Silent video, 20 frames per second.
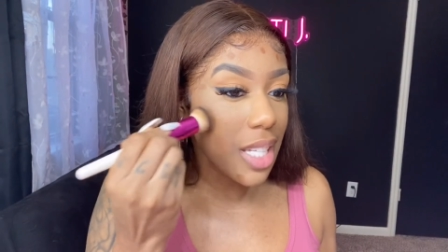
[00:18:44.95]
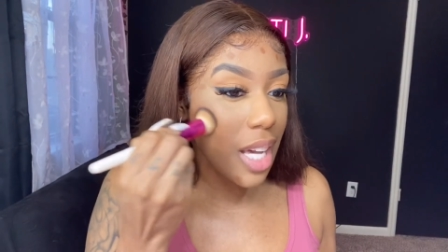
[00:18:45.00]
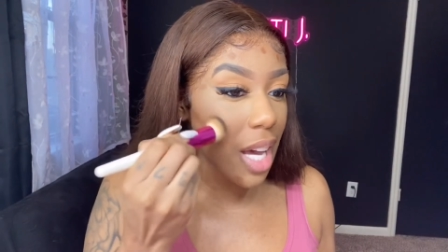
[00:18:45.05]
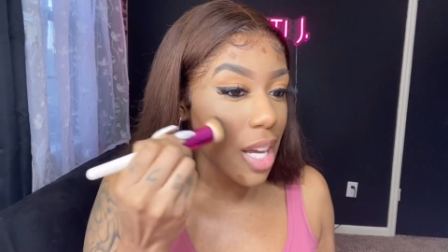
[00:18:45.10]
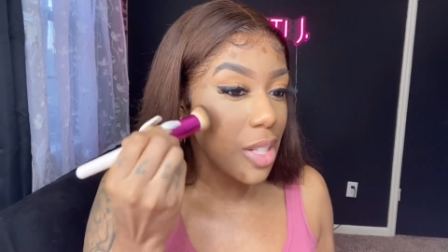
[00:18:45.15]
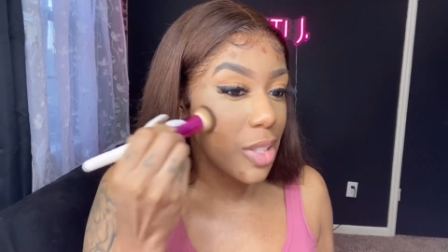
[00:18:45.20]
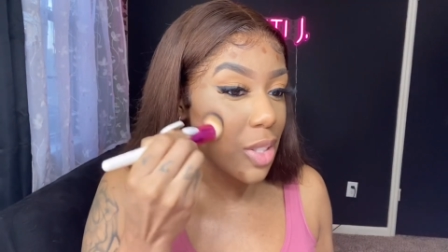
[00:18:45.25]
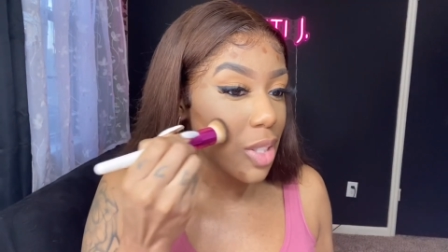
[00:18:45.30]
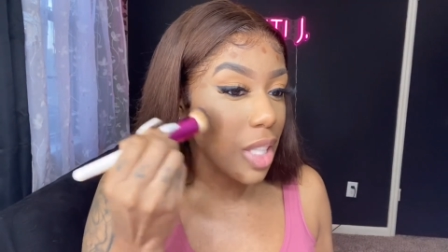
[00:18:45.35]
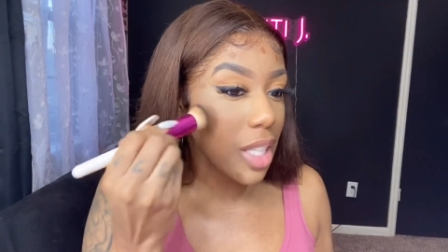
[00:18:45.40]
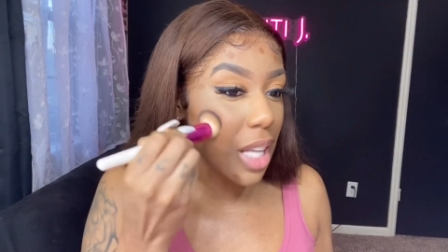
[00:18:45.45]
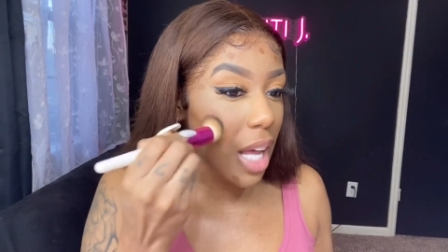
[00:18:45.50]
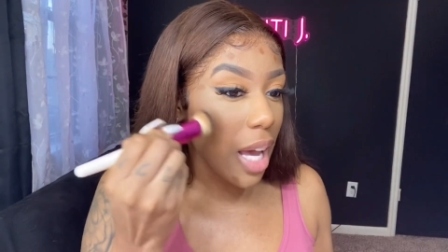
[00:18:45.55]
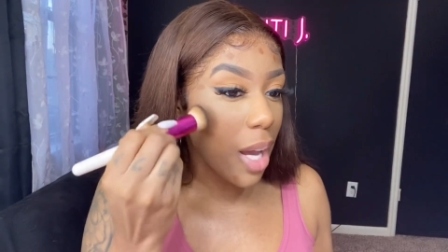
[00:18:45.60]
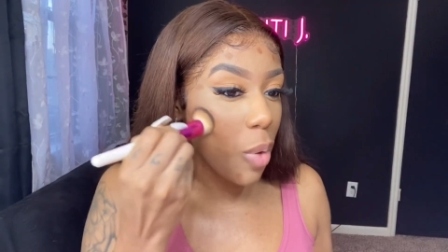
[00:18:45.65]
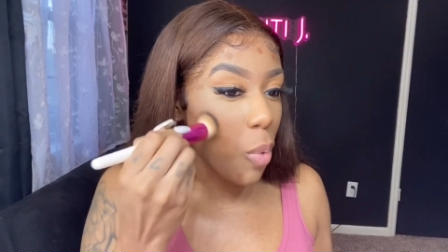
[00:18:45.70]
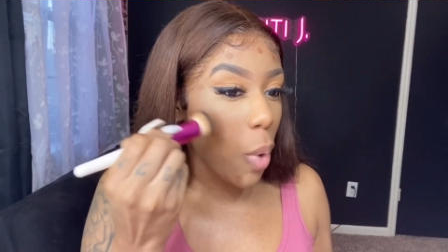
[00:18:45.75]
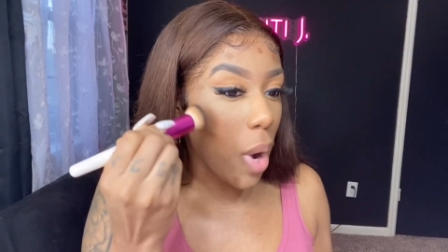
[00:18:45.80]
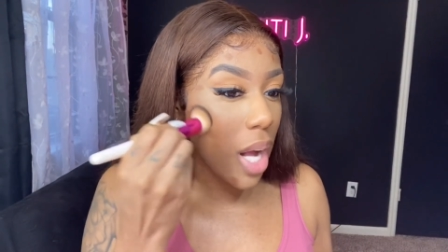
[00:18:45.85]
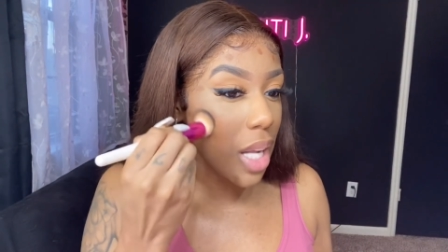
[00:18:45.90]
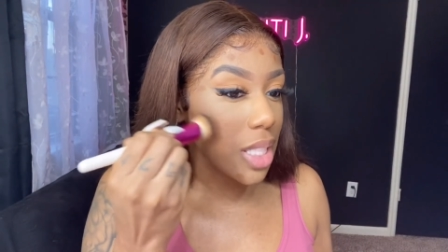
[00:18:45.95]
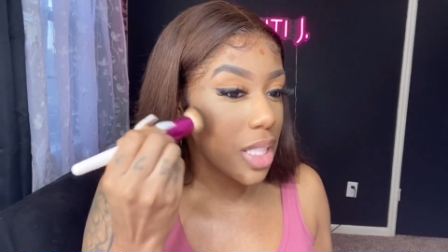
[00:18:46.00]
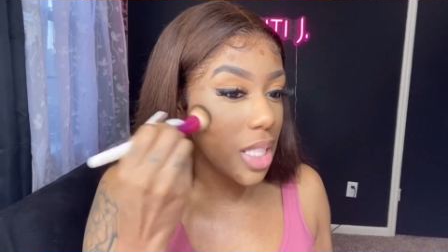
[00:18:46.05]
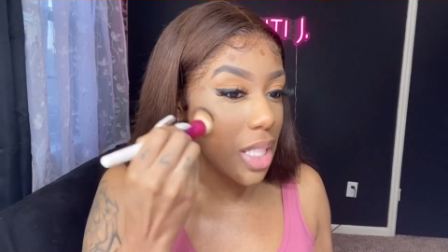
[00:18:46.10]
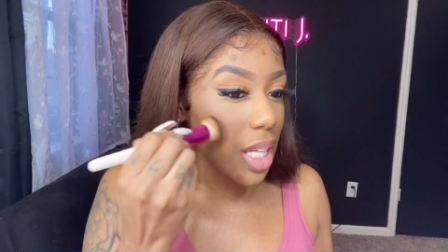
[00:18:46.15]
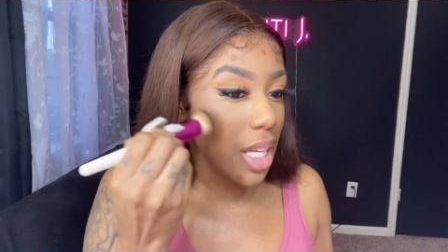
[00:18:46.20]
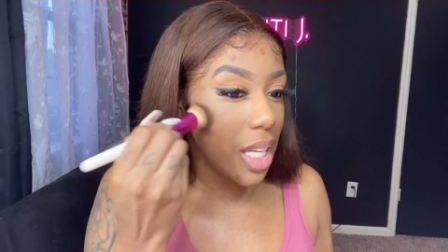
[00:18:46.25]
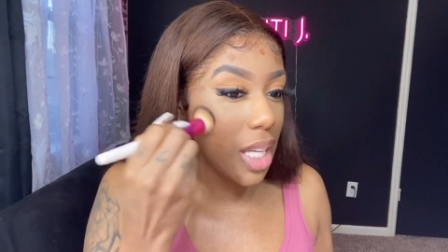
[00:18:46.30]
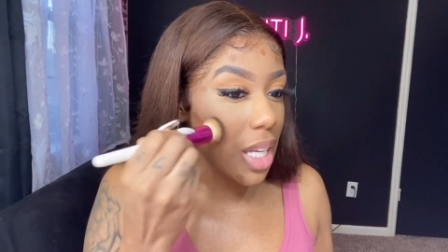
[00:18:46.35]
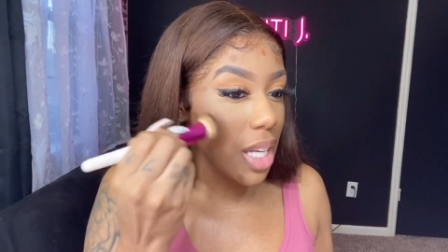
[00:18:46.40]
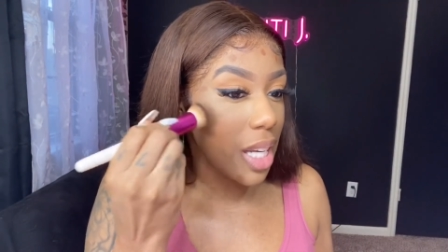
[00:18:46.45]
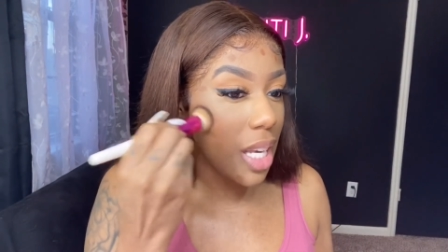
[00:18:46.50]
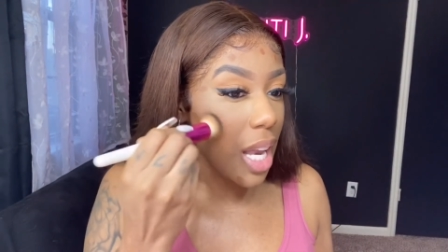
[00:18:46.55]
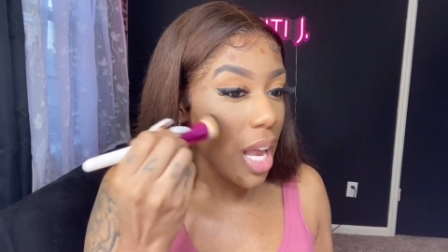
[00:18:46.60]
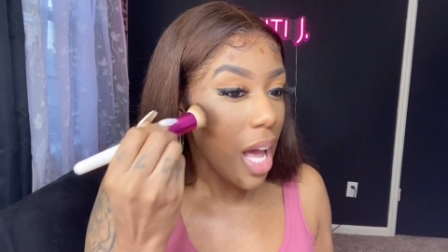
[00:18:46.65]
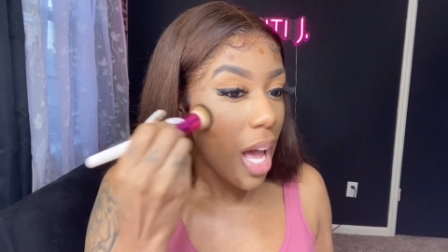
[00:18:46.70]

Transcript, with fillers: I used to like watching it, and